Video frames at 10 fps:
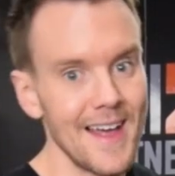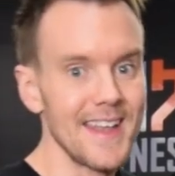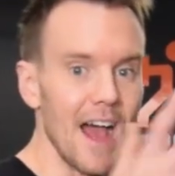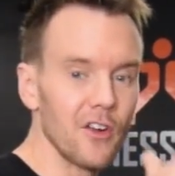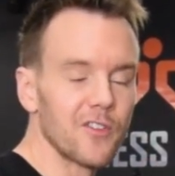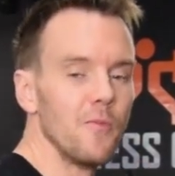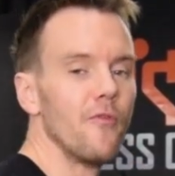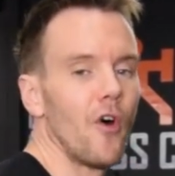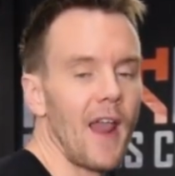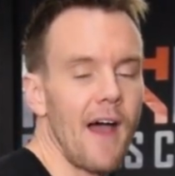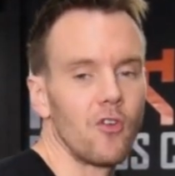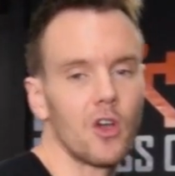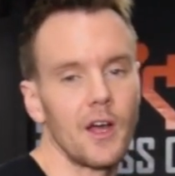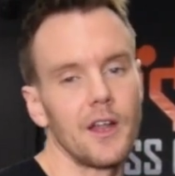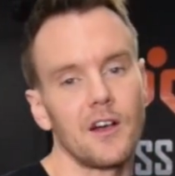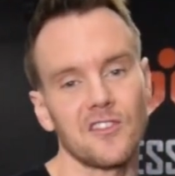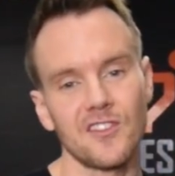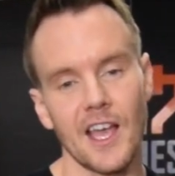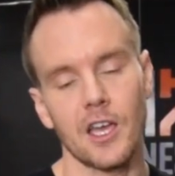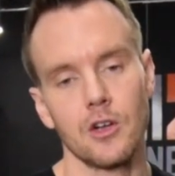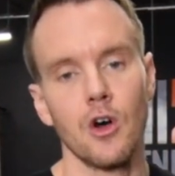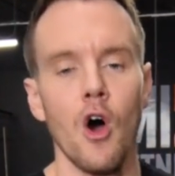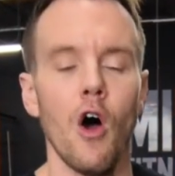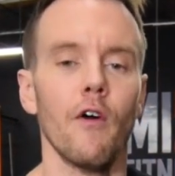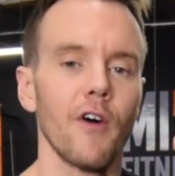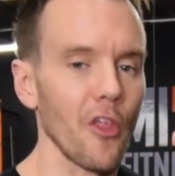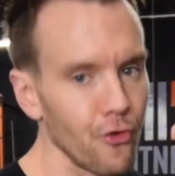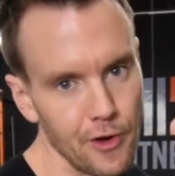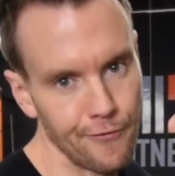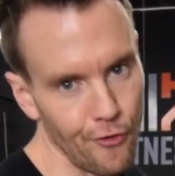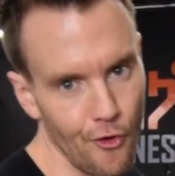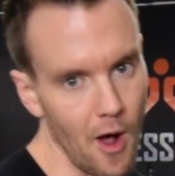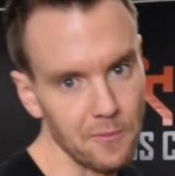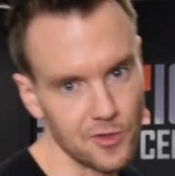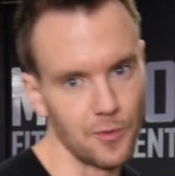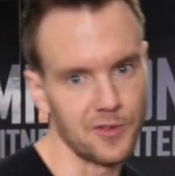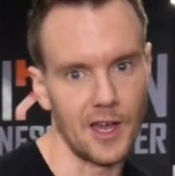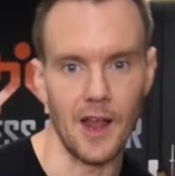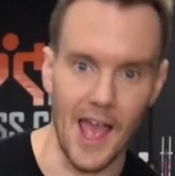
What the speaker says: Now let's move on, have a look at our second of our 3 forearm superset